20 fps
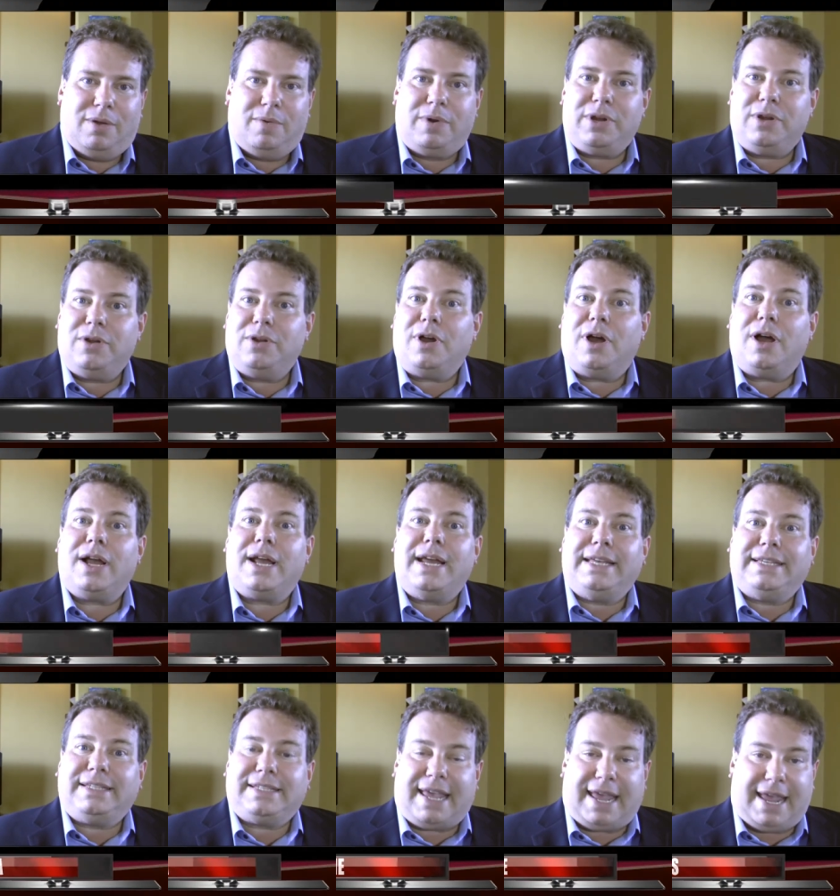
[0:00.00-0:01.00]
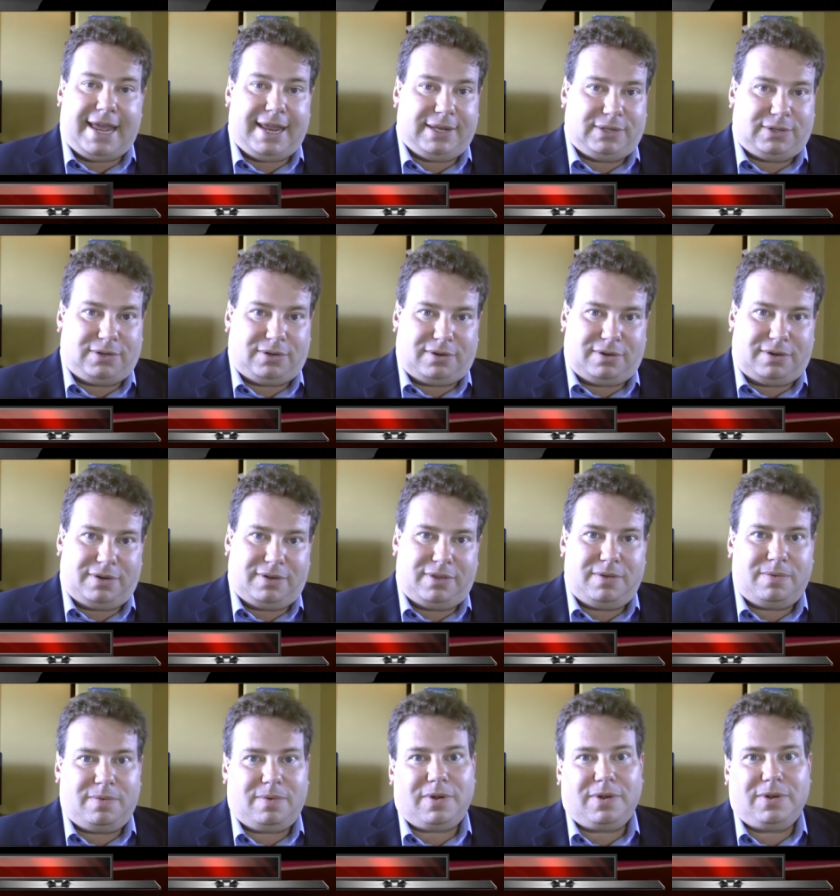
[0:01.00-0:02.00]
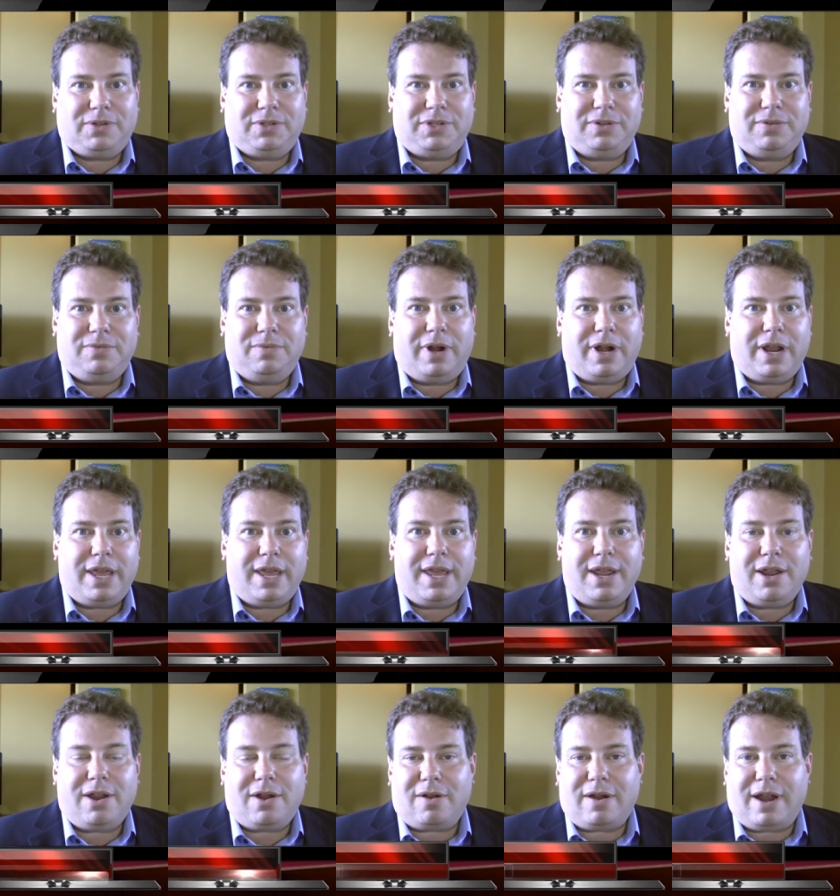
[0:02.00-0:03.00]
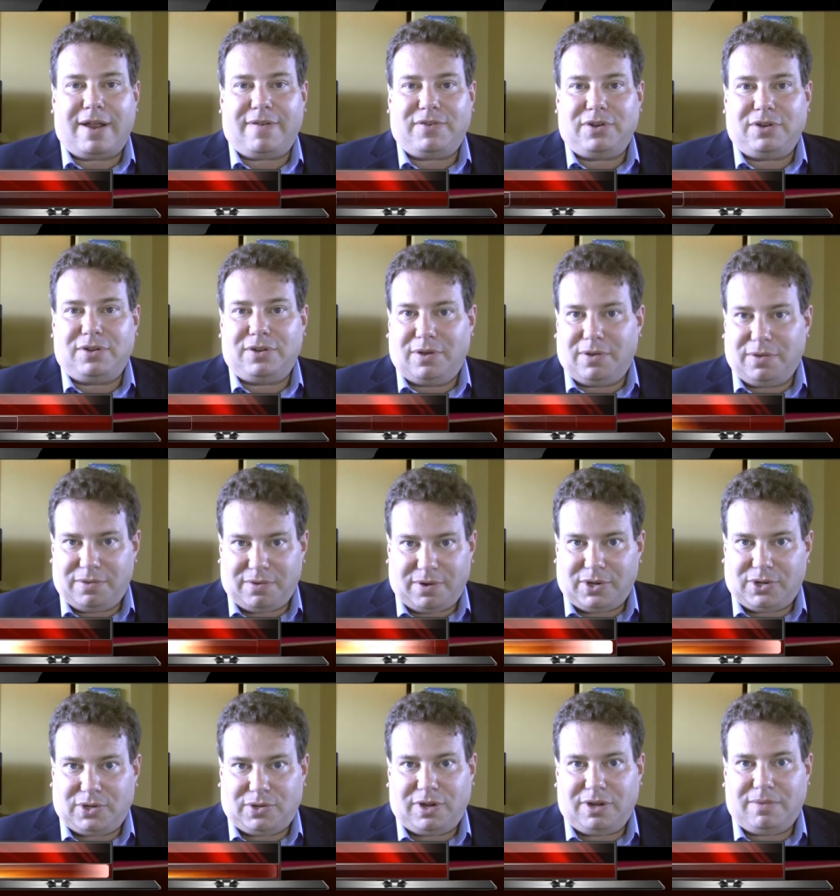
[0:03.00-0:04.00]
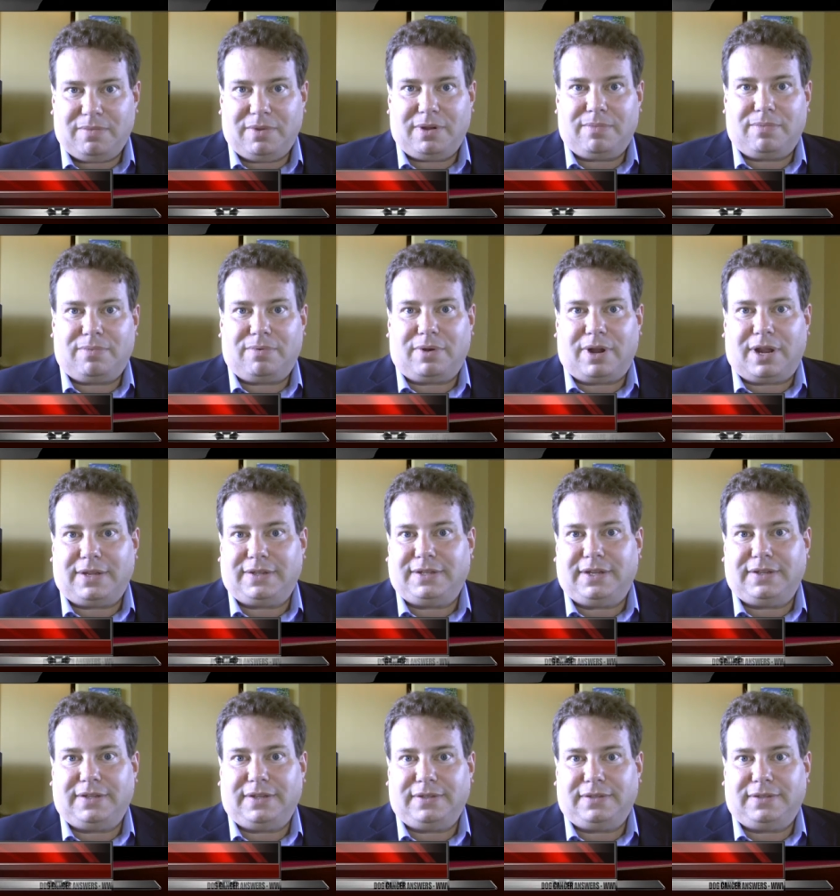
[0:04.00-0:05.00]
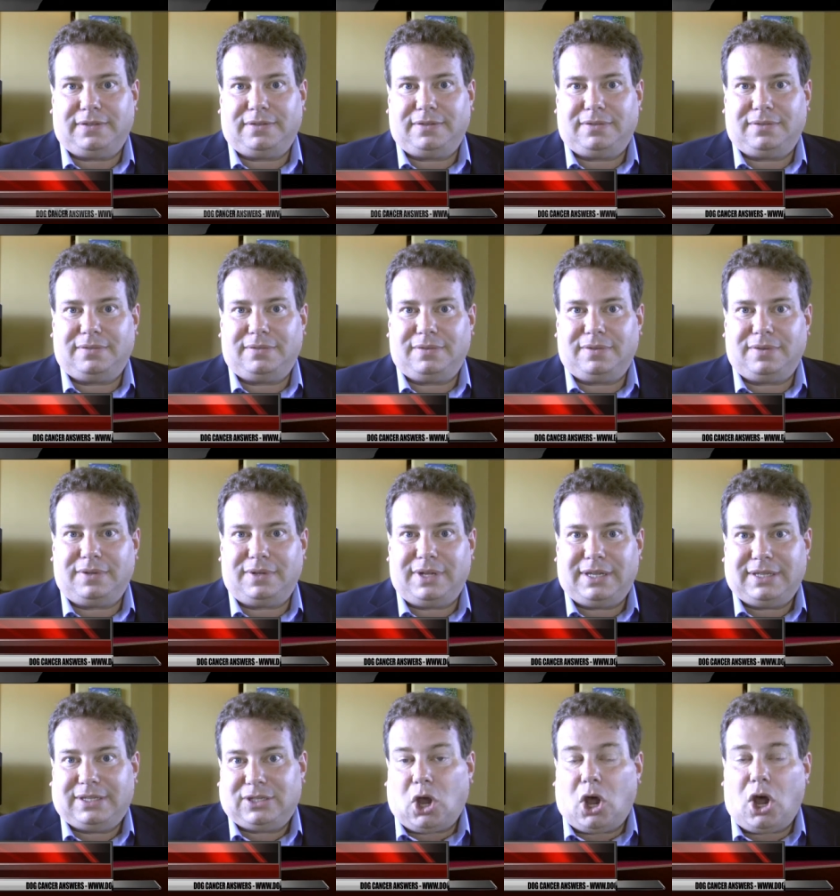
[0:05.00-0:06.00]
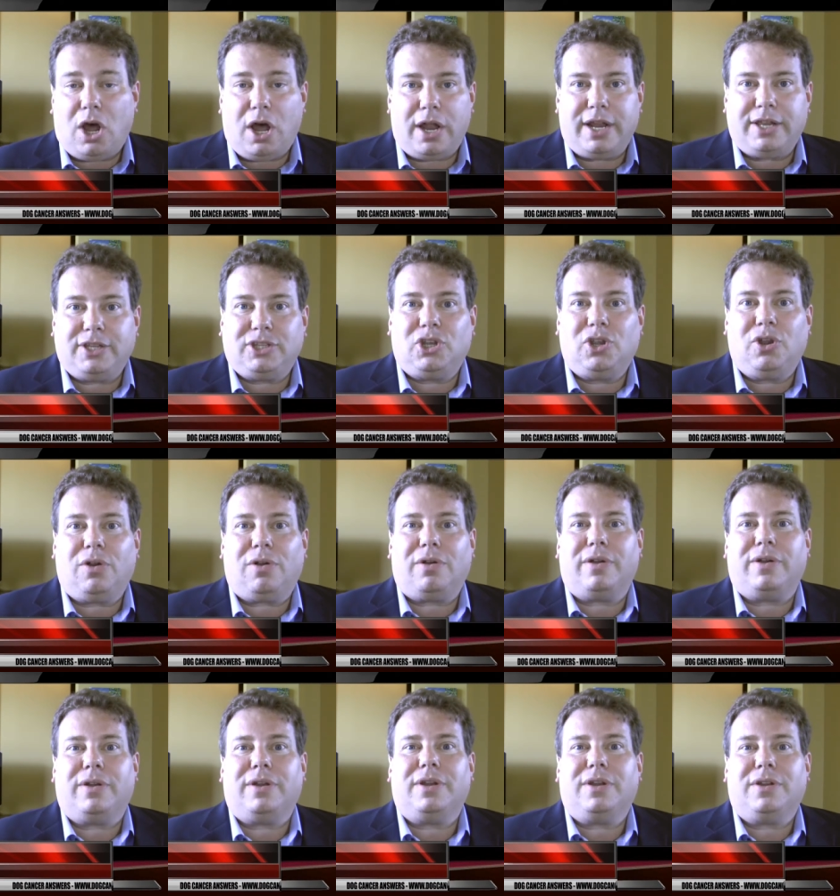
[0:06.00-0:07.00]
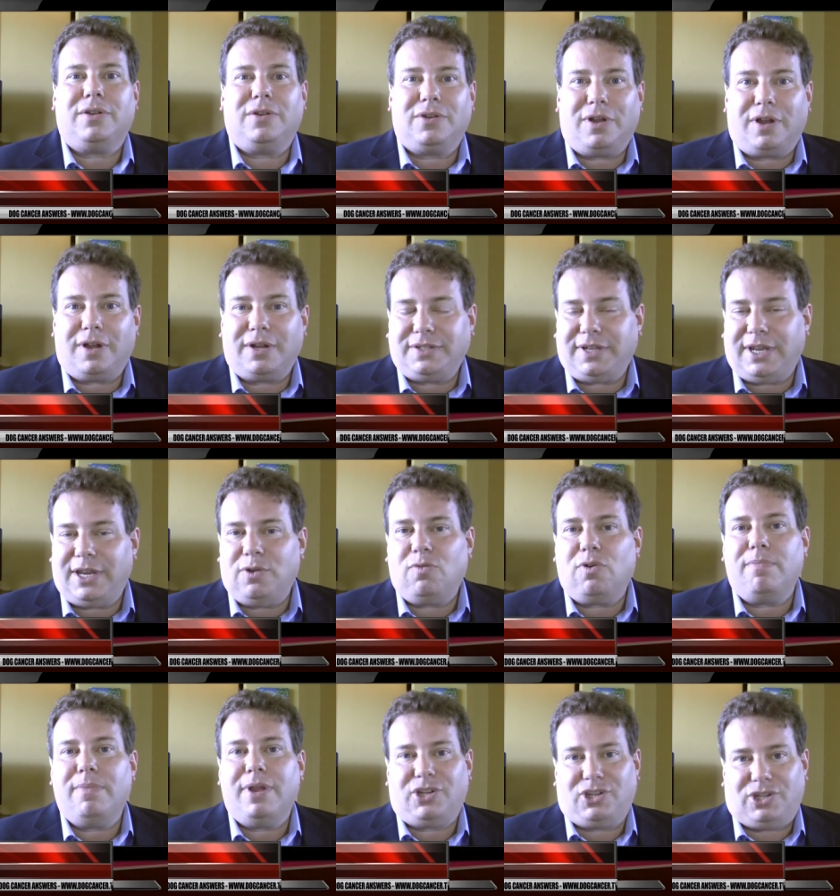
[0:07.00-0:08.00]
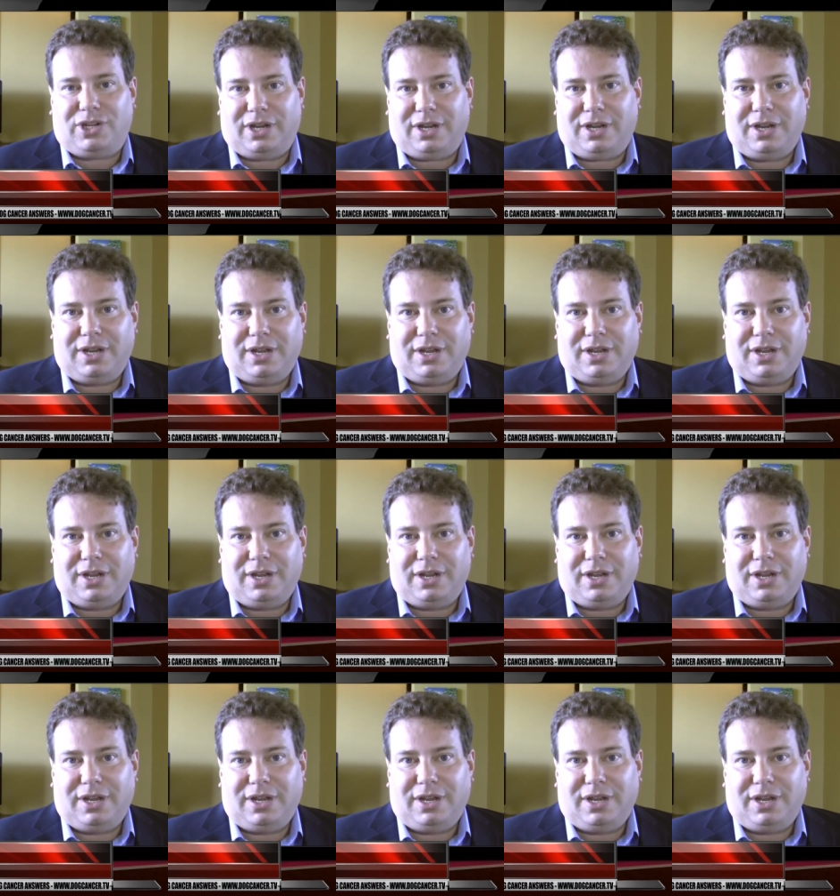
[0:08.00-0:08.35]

When your dog has cancer, the words you want to hear after you go through a treatment process is, it's gone, it's cured, your dog's in remission.